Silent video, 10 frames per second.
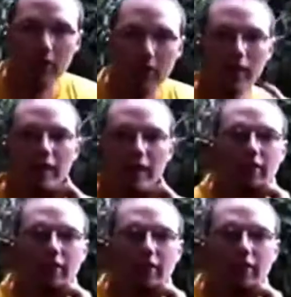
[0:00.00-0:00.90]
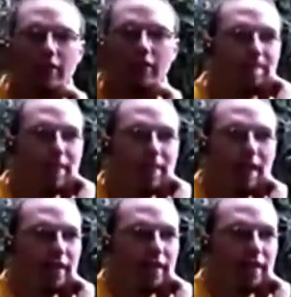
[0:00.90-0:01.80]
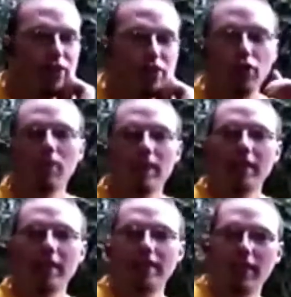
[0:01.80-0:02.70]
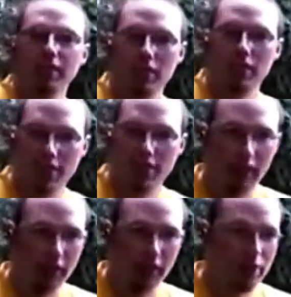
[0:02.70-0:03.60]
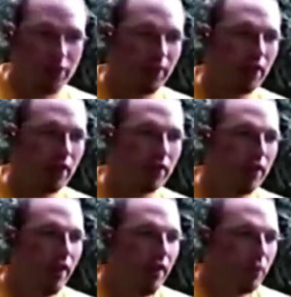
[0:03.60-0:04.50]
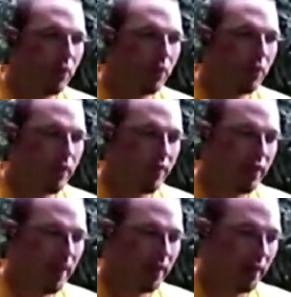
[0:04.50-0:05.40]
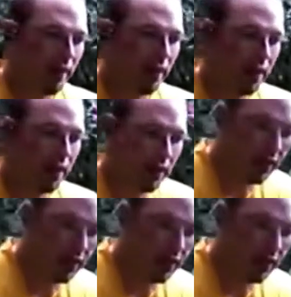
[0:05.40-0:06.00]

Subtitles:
like, there's just so many things that I've noticed since being here. First of all, when we think about like the